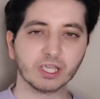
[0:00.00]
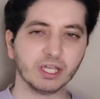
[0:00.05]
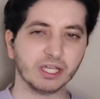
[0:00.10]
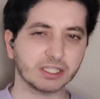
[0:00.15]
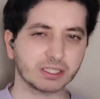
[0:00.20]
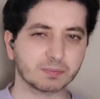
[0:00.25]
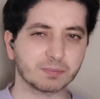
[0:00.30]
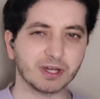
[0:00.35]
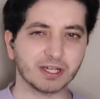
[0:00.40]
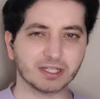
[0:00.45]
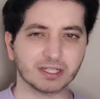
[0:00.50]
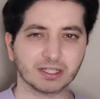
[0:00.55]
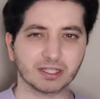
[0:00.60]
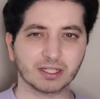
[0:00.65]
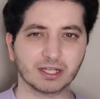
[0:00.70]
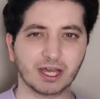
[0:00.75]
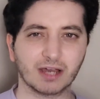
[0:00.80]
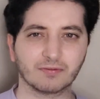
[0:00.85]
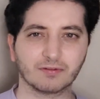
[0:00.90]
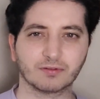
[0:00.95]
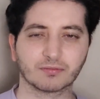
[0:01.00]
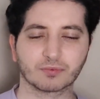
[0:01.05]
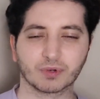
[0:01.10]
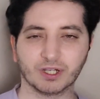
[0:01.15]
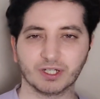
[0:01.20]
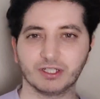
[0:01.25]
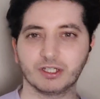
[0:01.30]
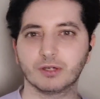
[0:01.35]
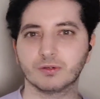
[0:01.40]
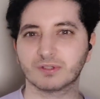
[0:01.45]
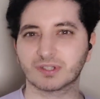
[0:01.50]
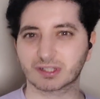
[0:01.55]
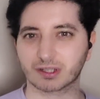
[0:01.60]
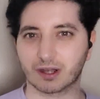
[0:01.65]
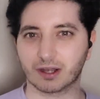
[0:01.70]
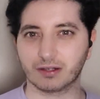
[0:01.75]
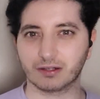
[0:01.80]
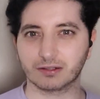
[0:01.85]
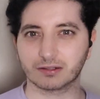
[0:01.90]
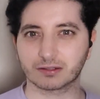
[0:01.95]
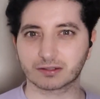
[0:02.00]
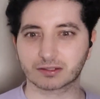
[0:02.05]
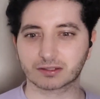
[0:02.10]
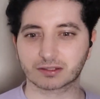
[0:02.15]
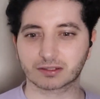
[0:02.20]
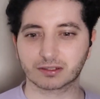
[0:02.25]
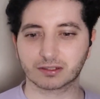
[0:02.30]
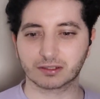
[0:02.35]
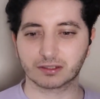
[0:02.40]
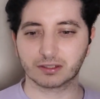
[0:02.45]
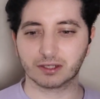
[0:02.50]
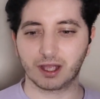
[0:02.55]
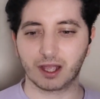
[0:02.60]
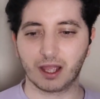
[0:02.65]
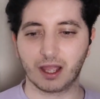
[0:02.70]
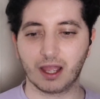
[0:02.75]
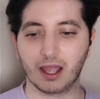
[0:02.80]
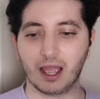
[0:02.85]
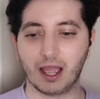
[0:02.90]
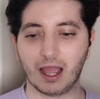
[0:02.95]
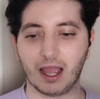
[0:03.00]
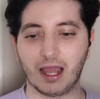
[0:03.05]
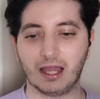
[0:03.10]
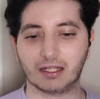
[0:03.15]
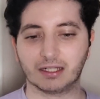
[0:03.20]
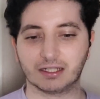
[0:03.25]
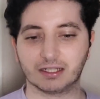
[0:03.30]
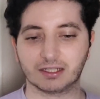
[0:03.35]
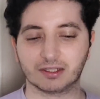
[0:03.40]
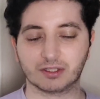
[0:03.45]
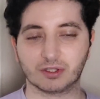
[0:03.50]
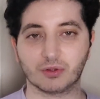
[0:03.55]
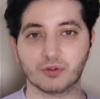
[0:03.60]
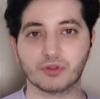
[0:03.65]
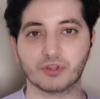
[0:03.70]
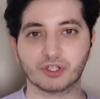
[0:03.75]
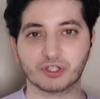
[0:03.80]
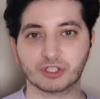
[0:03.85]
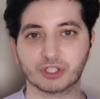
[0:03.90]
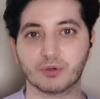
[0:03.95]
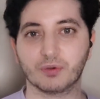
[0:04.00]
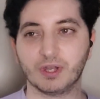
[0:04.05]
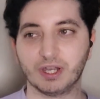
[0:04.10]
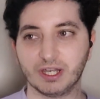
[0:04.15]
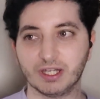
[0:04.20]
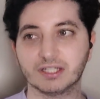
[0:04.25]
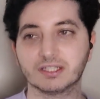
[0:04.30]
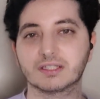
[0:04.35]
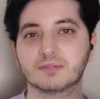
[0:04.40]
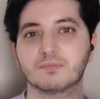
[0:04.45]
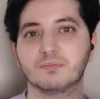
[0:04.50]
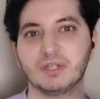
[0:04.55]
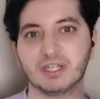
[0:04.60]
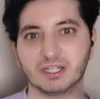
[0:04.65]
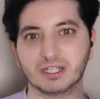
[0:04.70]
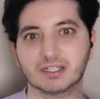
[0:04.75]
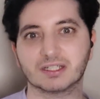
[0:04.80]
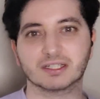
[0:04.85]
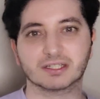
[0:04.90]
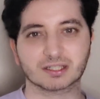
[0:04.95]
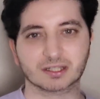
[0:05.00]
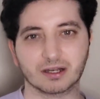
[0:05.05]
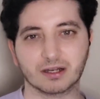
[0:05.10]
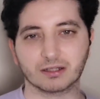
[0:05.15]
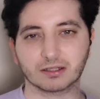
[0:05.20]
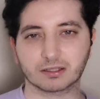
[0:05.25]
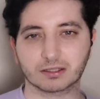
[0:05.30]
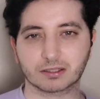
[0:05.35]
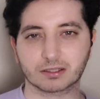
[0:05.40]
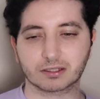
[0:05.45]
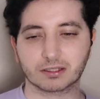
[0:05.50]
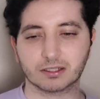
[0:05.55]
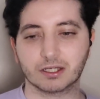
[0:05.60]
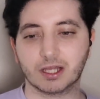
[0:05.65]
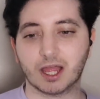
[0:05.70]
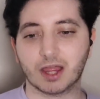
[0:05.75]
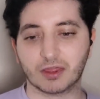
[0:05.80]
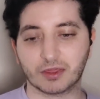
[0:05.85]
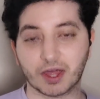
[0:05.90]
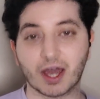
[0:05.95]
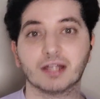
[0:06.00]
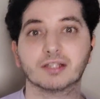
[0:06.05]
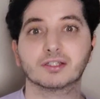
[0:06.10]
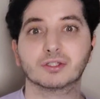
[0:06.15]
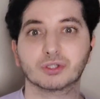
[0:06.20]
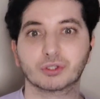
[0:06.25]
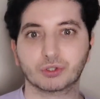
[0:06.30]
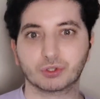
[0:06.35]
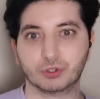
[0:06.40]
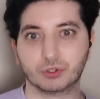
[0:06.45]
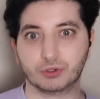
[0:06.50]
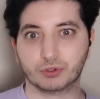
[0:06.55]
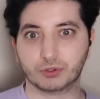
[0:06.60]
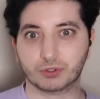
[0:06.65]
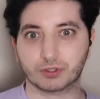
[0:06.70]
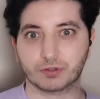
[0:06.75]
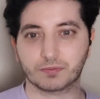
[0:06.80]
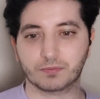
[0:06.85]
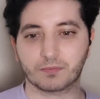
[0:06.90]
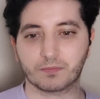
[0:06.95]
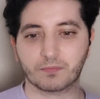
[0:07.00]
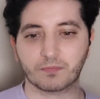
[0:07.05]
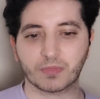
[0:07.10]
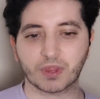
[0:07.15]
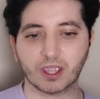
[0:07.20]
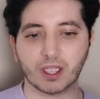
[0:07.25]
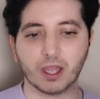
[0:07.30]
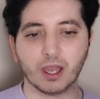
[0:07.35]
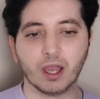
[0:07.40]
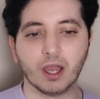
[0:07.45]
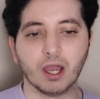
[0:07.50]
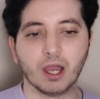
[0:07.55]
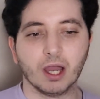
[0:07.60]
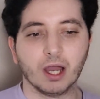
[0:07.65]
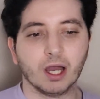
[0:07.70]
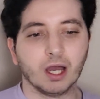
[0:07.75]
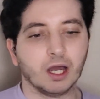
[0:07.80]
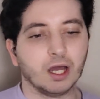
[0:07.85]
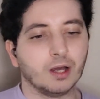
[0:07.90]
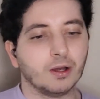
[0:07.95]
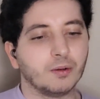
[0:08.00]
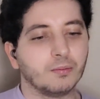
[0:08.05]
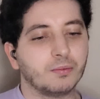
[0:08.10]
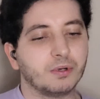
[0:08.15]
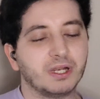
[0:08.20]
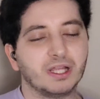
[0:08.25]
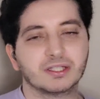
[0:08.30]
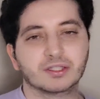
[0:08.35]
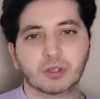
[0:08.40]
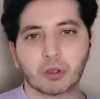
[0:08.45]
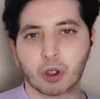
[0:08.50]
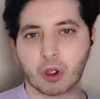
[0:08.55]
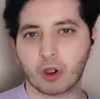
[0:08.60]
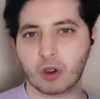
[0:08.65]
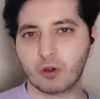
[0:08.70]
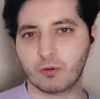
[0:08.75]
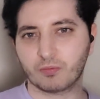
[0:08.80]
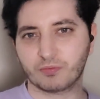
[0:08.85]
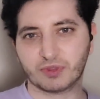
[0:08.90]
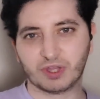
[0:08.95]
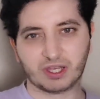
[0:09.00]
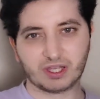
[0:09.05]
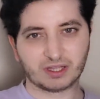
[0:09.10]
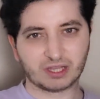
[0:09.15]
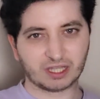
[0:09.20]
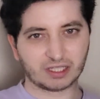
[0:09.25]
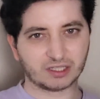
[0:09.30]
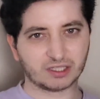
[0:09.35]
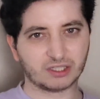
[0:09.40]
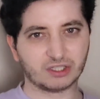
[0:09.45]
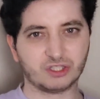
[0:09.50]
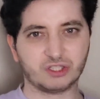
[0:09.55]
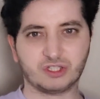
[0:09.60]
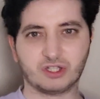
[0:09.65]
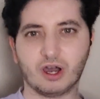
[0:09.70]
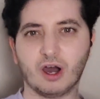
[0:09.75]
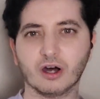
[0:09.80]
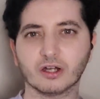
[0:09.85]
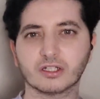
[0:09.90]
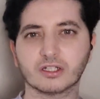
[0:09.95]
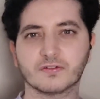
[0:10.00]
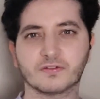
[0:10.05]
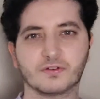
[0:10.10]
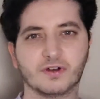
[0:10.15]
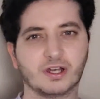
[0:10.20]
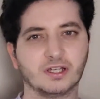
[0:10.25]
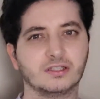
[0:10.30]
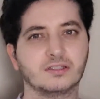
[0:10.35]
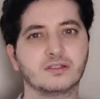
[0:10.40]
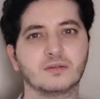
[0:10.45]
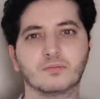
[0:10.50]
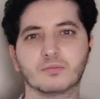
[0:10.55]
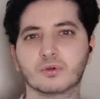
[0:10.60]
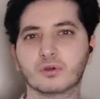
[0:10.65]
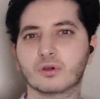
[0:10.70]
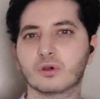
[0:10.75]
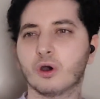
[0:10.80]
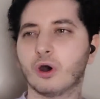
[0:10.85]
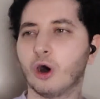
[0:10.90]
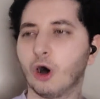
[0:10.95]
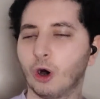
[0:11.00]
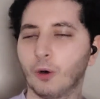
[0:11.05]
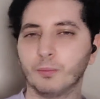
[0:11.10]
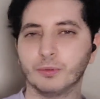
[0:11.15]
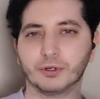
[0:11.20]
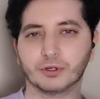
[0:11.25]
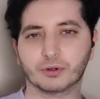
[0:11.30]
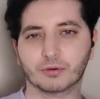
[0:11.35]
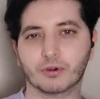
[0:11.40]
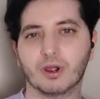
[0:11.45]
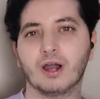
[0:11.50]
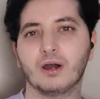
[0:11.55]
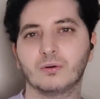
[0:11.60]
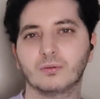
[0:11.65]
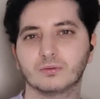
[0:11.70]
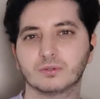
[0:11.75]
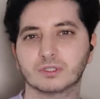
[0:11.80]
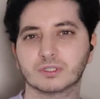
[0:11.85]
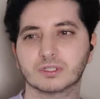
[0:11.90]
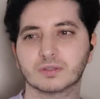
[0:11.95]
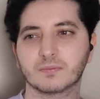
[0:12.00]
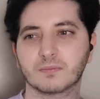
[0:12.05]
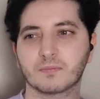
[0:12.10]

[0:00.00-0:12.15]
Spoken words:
It's better than having radio silence. And so this show is being discussed. That's good. But let's hope they start to find some common ground.